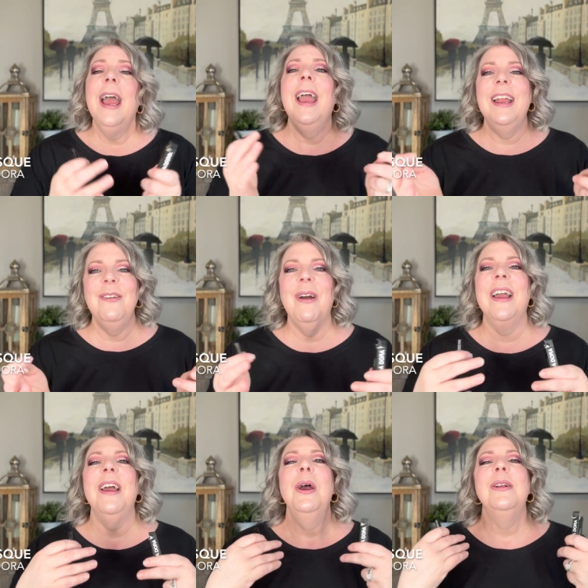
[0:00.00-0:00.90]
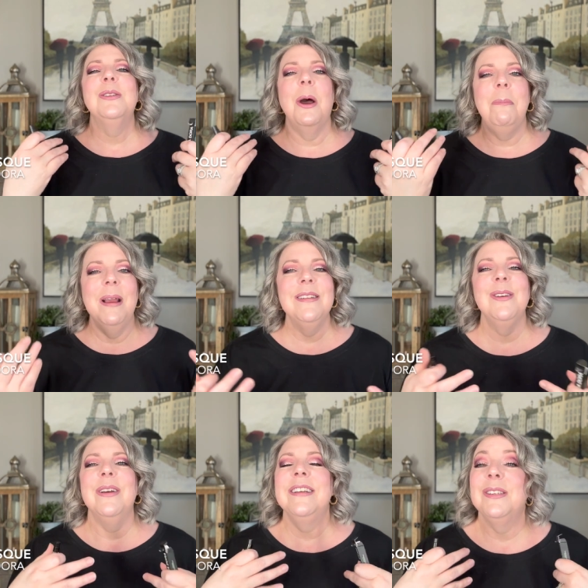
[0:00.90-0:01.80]
Anyway, it's got
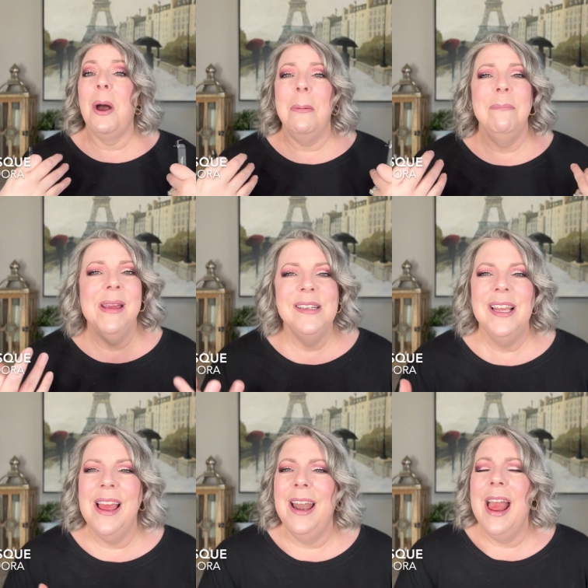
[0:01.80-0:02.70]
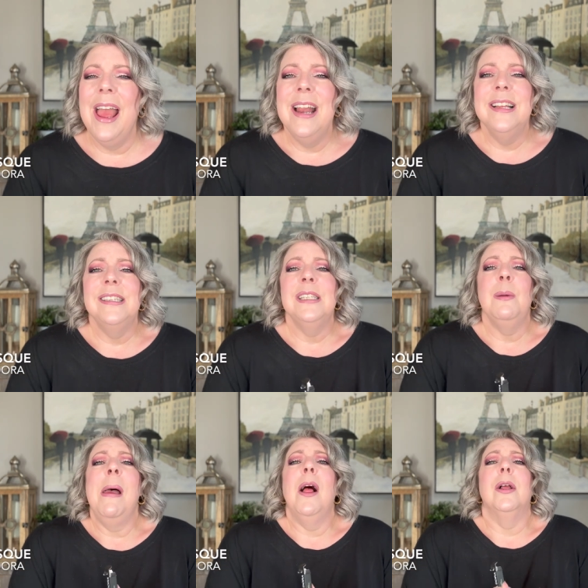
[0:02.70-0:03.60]
basil, it's got mint in, and it
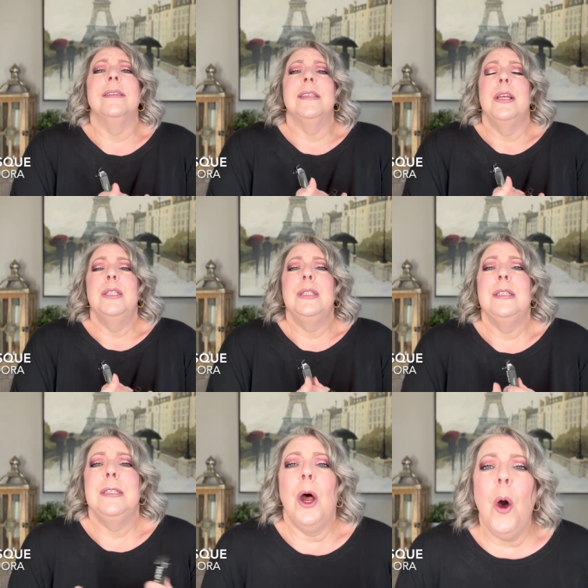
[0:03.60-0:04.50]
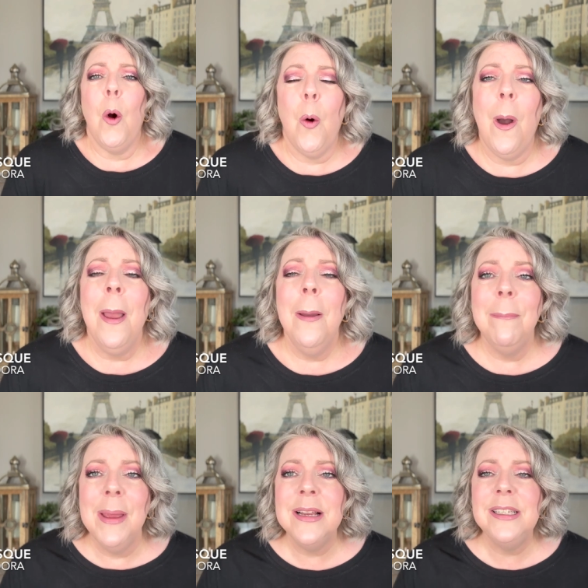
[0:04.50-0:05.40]
smells so
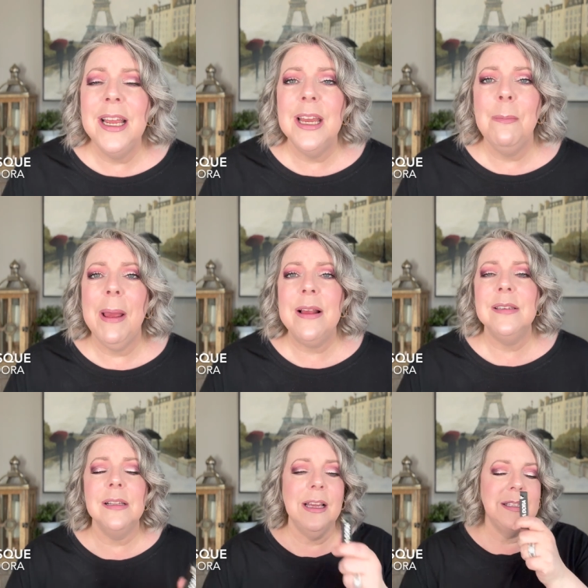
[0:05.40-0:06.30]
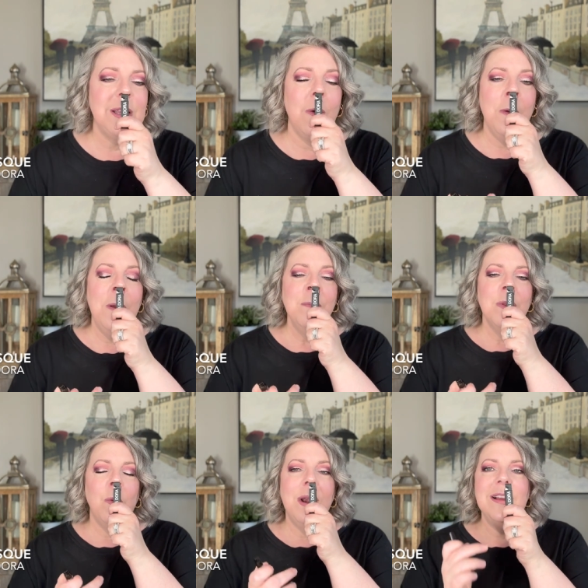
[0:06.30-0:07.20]
minty and basil-y. So
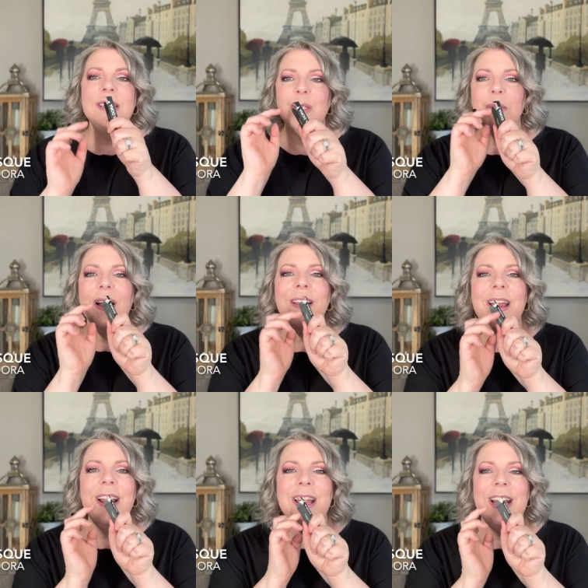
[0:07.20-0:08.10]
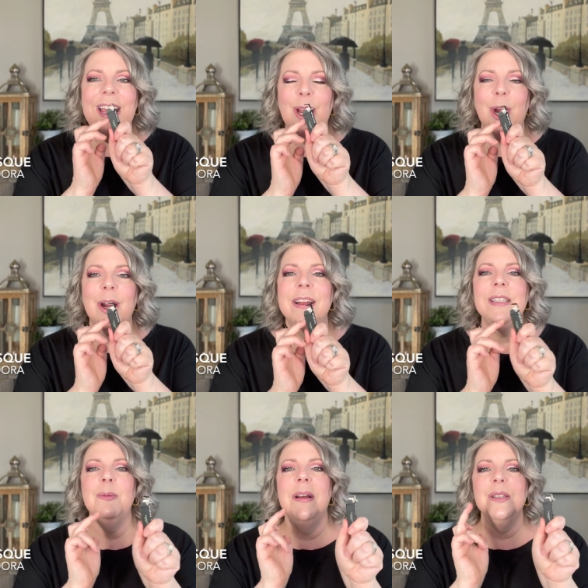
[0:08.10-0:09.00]
when I smell it in here, it
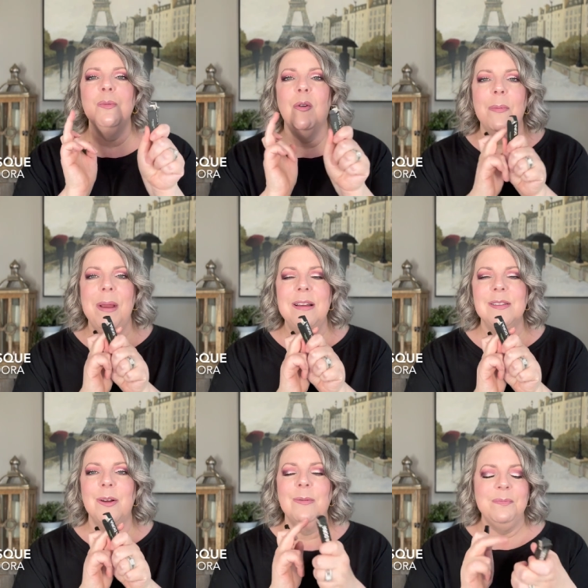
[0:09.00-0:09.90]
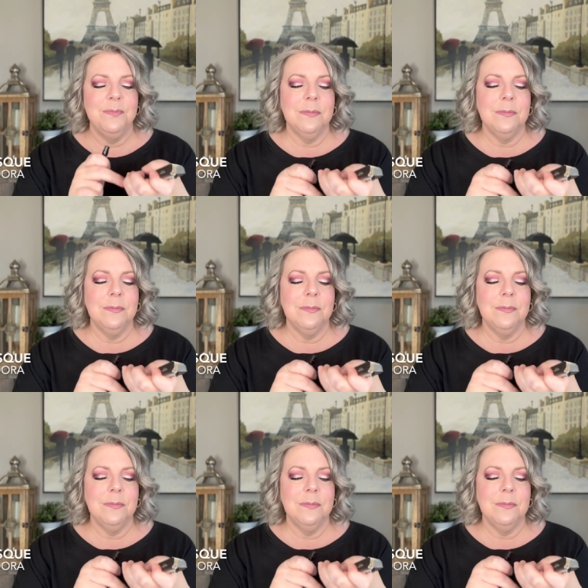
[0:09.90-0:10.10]
smells more basil